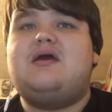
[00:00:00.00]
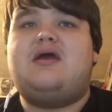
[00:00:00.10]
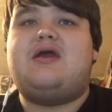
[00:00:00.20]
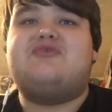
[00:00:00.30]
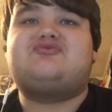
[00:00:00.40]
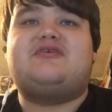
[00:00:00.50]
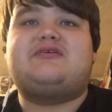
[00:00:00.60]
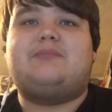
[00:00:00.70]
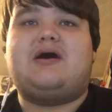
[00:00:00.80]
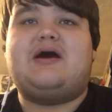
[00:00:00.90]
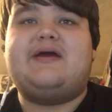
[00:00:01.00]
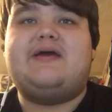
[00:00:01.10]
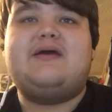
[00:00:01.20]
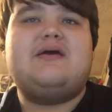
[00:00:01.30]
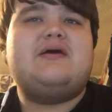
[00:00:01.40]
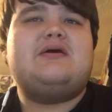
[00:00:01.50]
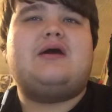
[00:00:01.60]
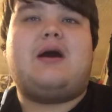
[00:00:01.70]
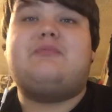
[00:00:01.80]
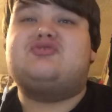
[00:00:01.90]
and was directed by,
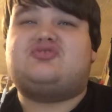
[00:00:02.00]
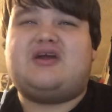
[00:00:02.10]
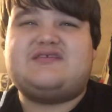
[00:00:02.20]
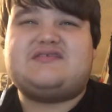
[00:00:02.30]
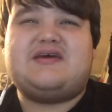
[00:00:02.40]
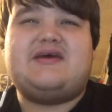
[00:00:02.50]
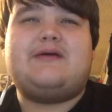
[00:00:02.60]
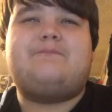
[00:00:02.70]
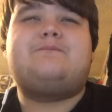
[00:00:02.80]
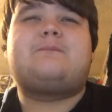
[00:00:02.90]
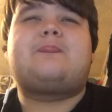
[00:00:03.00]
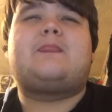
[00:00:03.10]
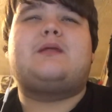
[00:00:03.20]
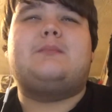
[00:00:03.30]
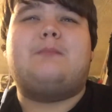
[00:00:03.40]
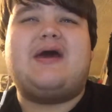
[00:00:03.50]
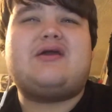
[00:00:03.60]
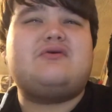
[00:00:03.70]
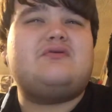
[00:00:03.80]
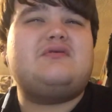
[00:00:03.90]
I'm going to try and say it,
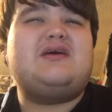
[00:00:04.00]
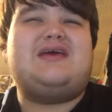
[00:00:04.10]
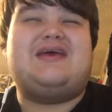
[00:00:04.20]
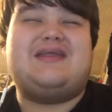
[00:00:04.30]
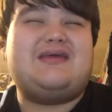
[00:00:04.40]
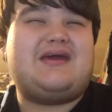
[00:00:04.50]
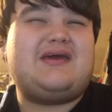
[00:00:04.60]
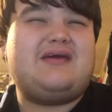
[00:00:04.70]
Michael Haneke?